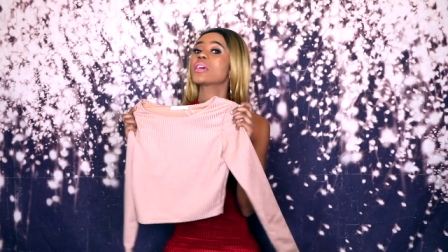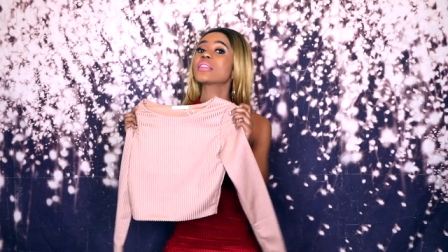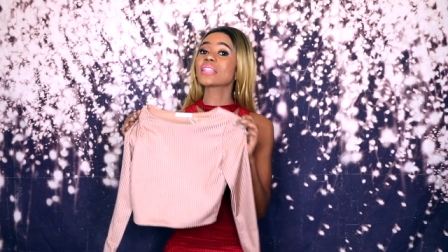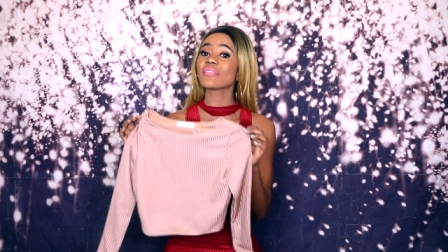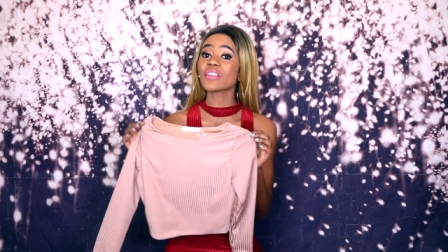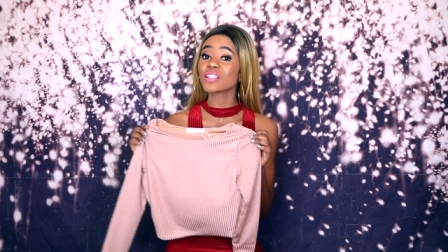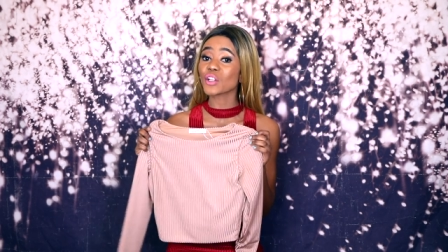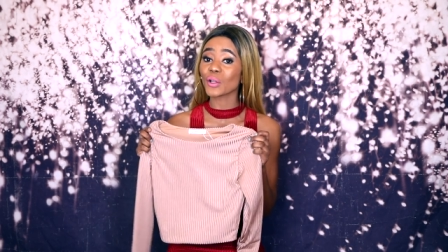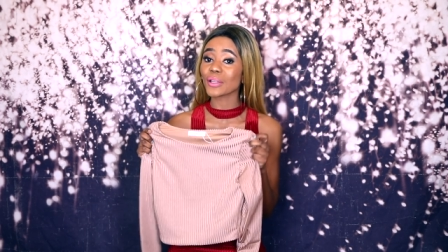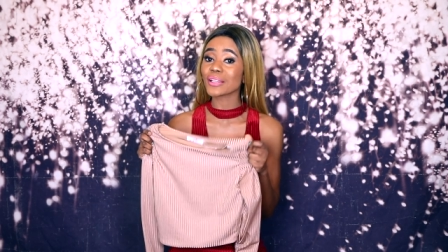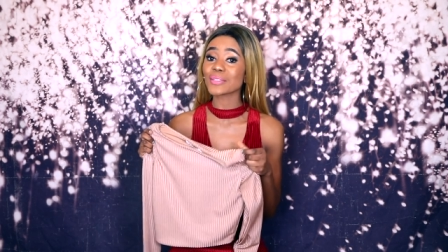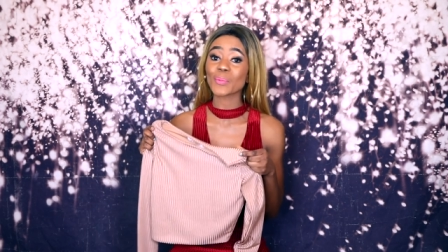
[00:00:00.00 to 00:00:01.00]

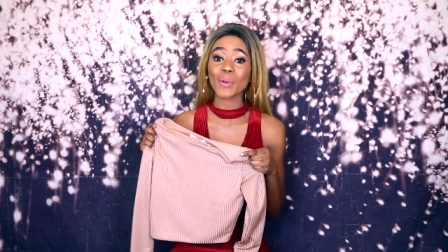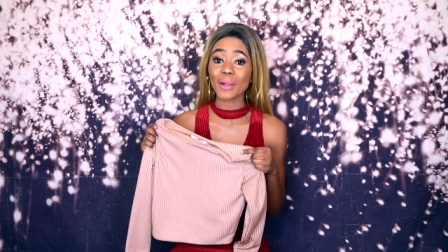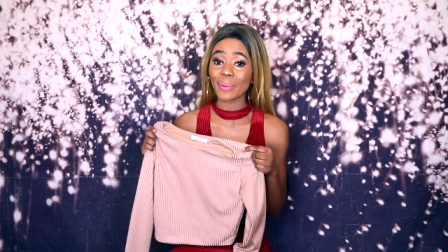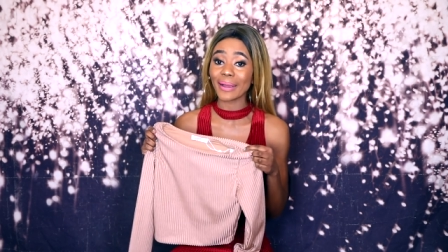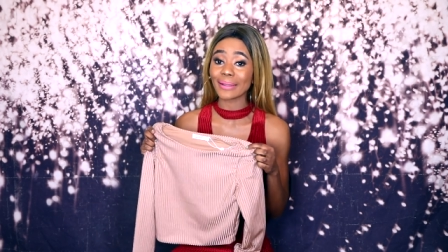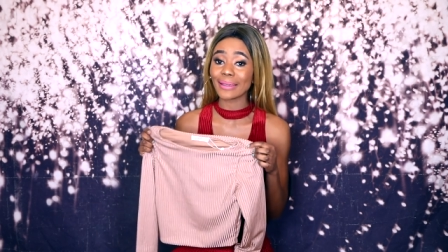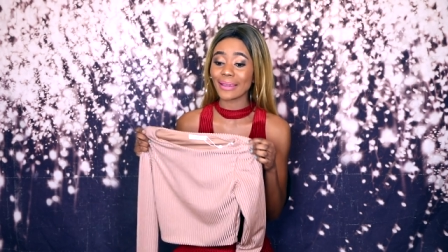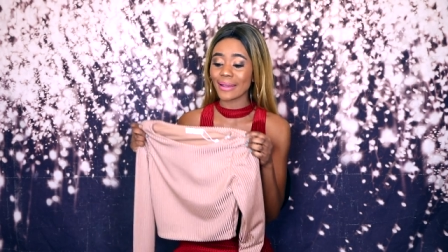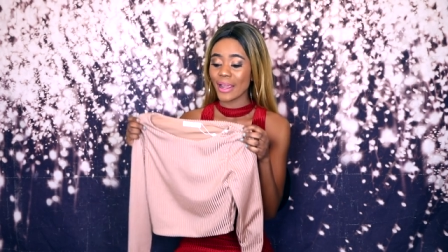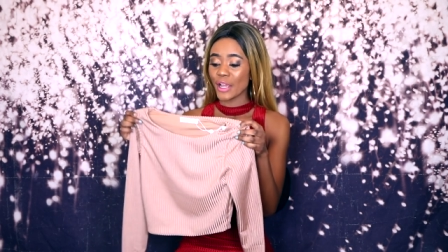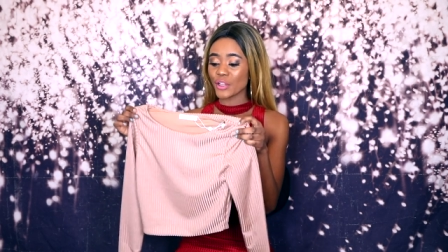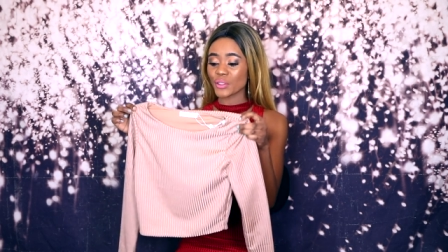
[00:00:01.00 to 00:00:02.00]
$7, what a bargain.
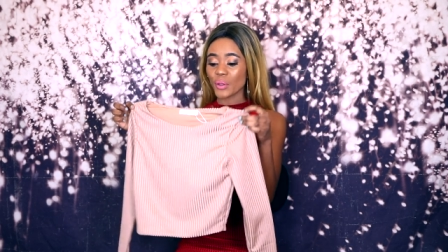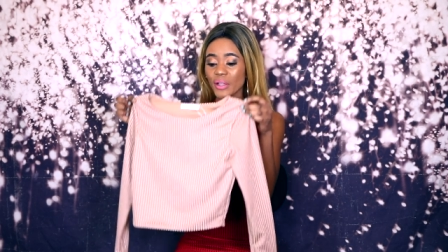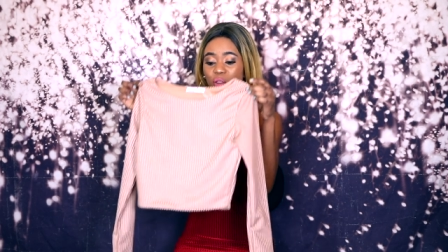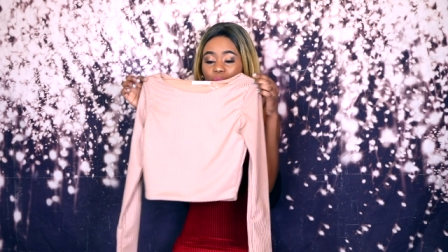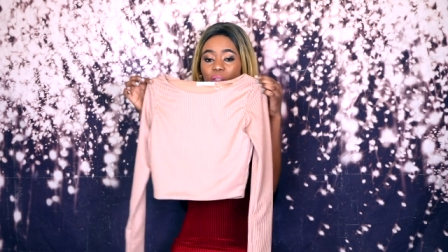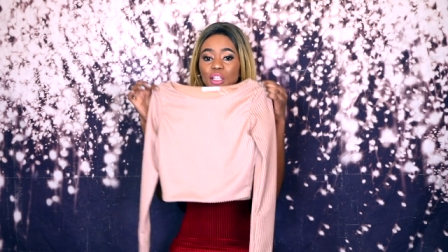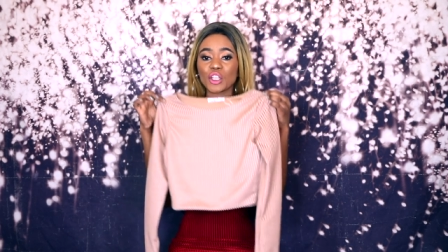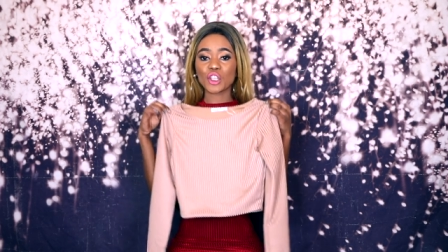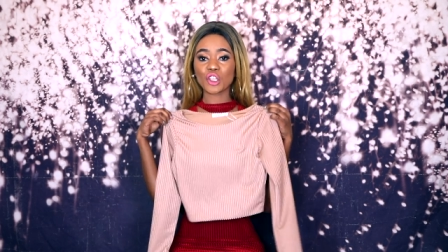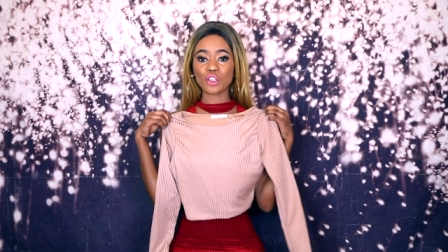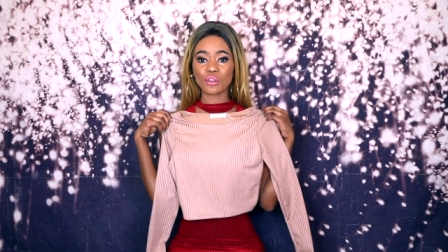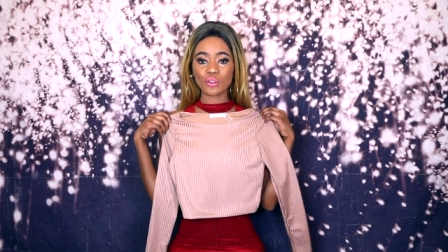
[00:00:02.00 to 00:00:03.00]
So it's really
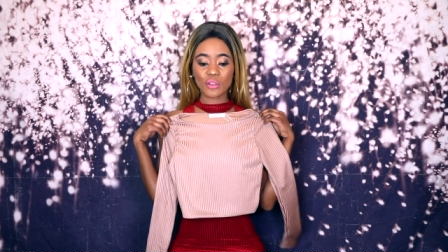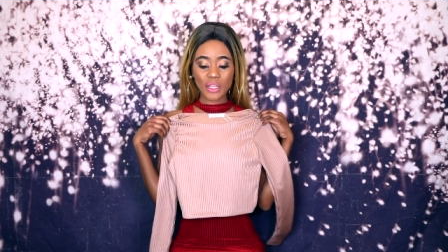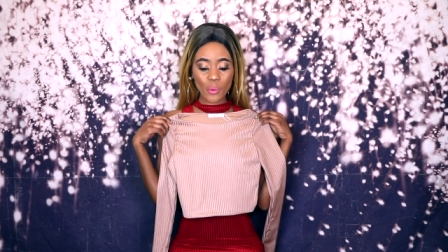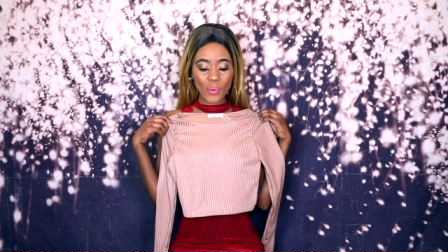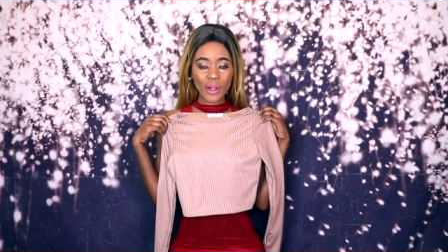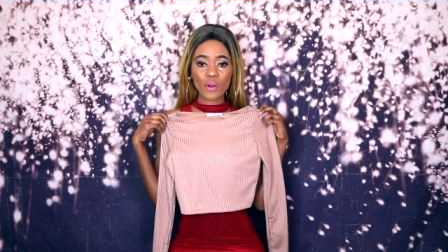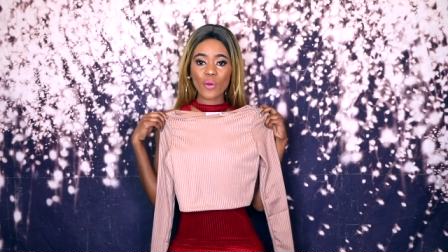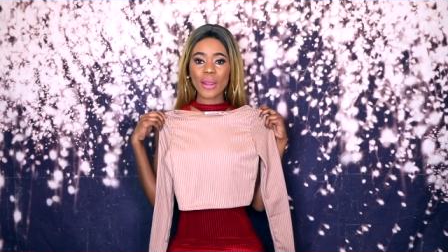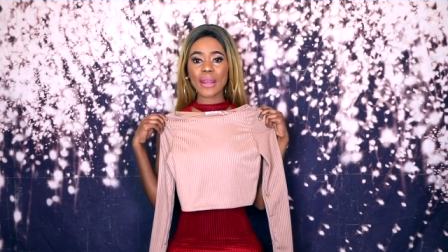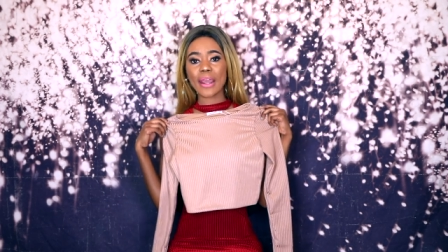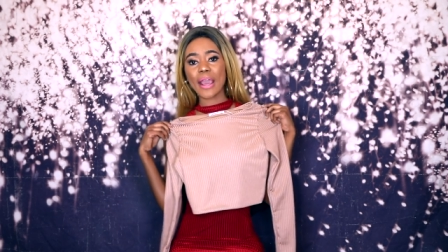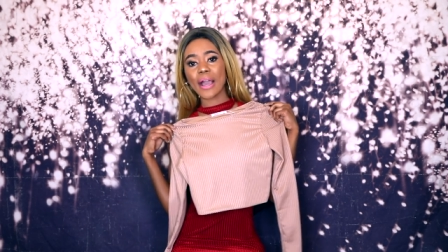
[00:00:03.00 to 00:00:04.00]
cute. You can wear
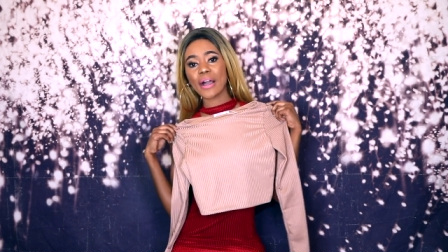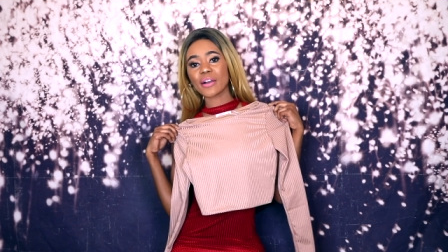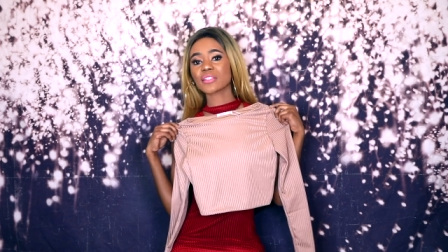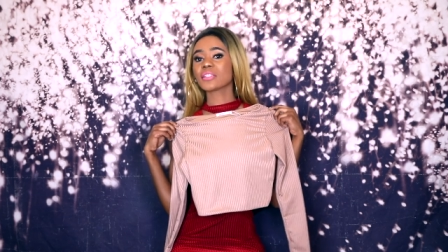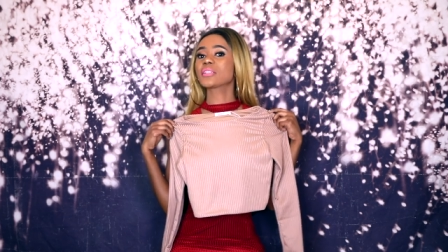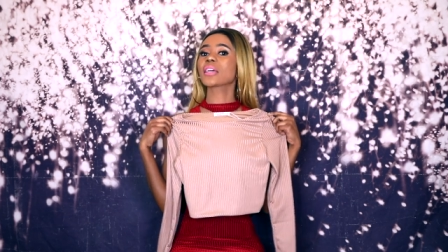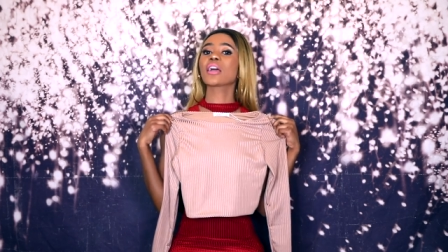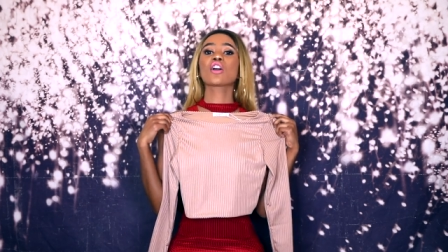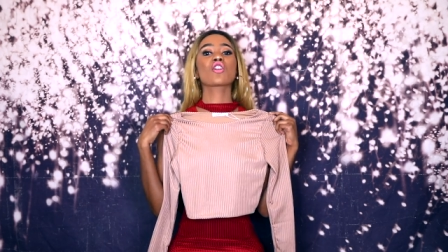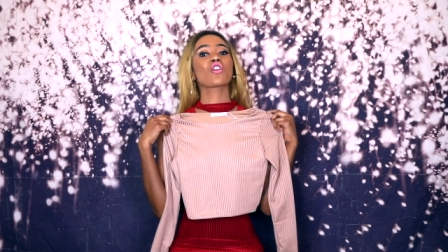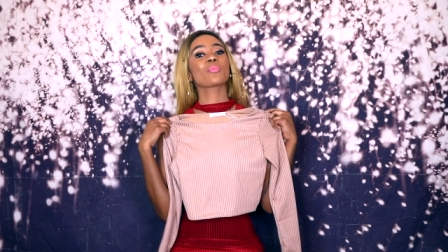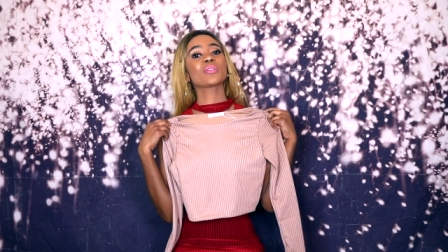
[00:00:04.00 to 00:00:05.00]
going out. It's like a
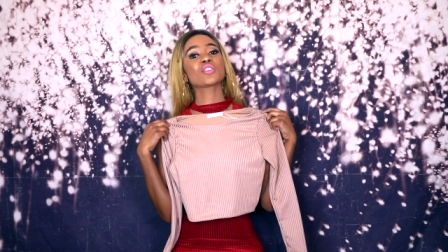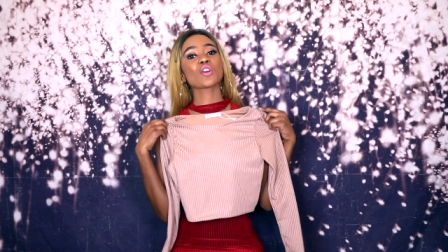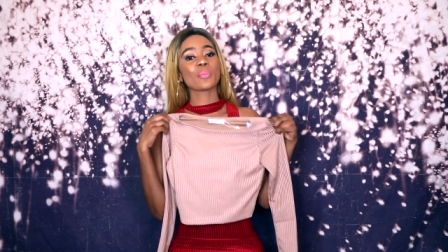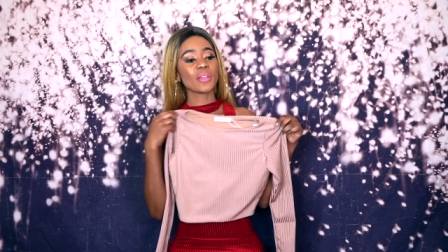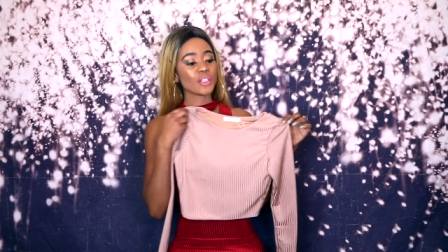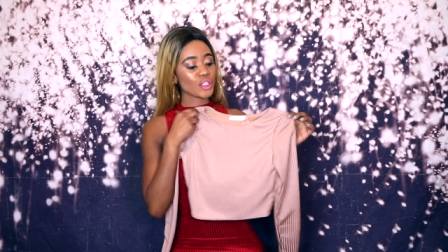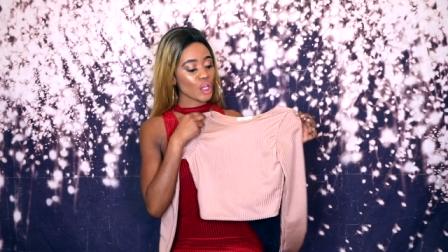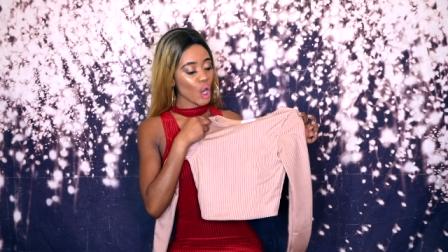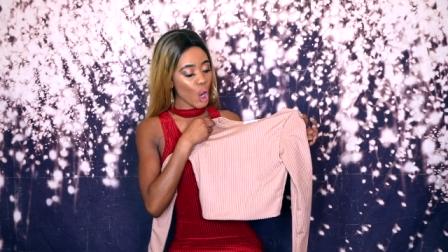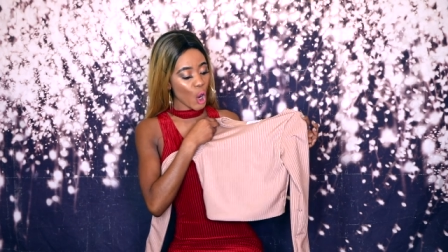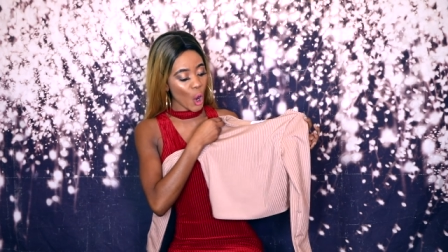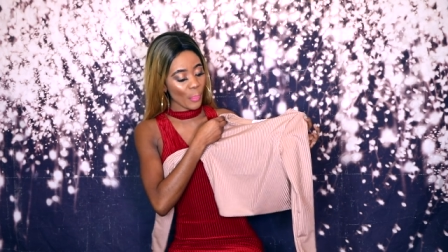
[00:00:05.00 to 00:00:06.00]
croppy toppy
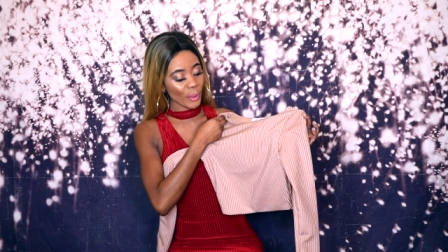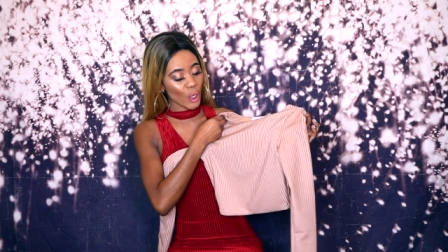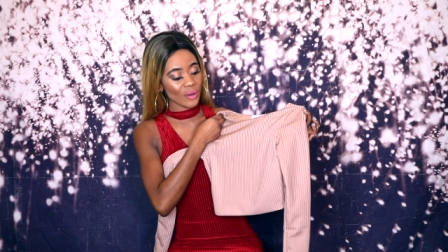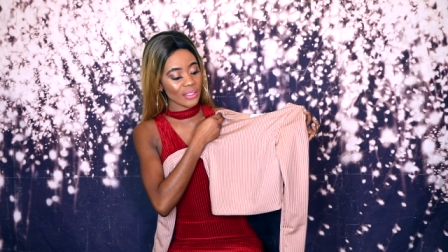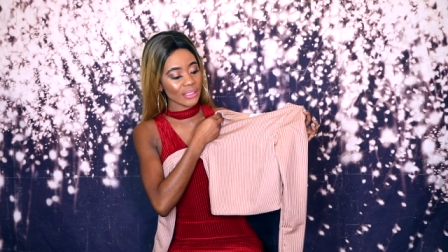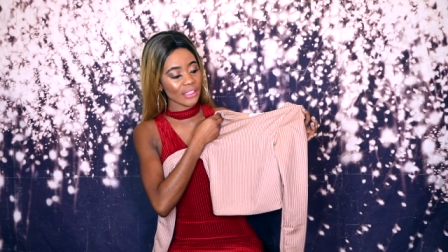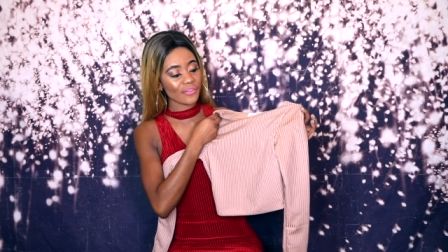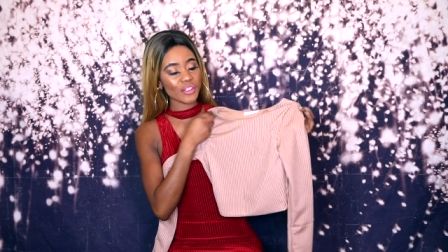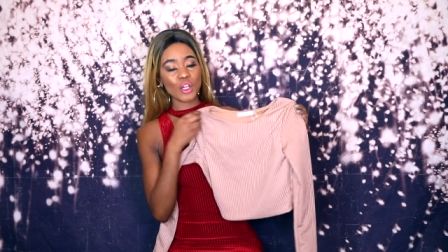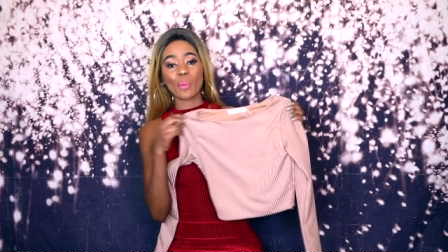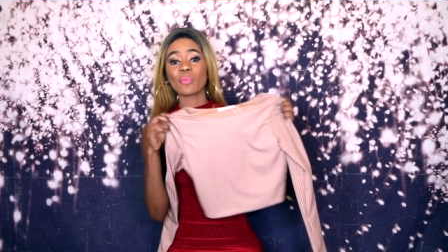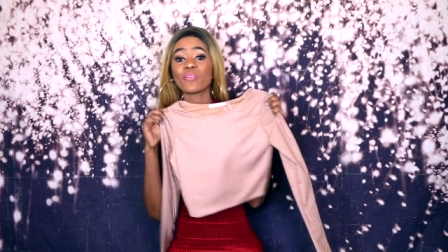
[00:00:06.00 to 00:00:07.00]
top, long sleeve
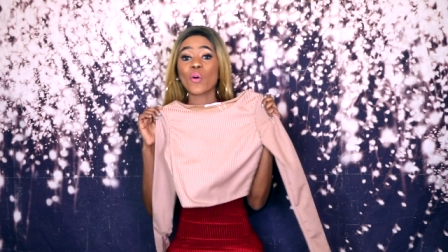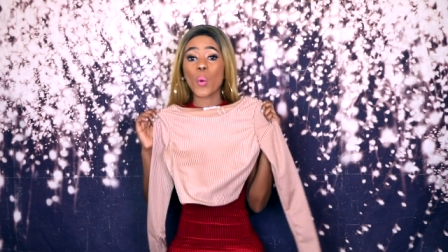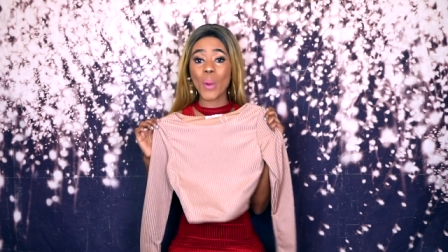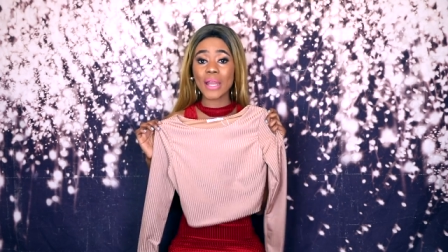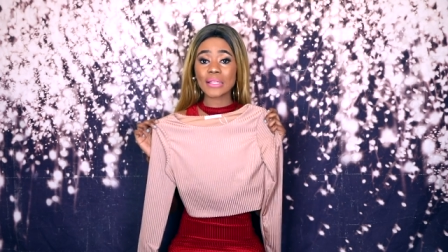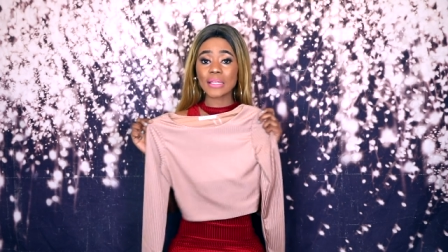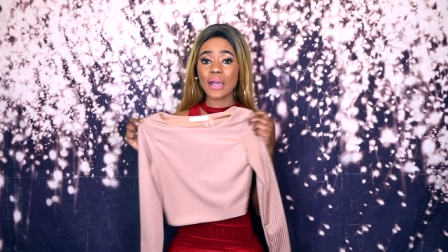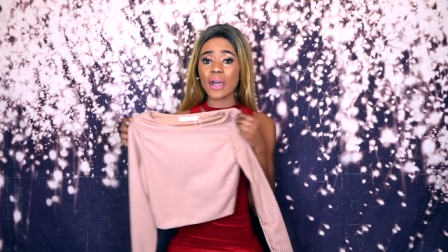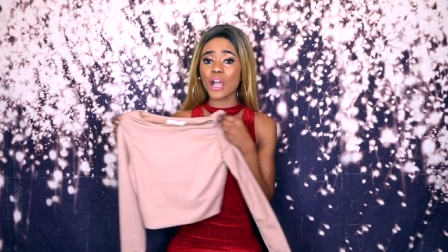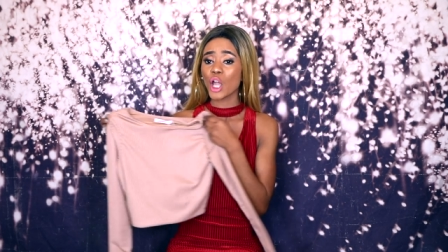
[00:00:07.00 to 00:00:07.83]
top for winter.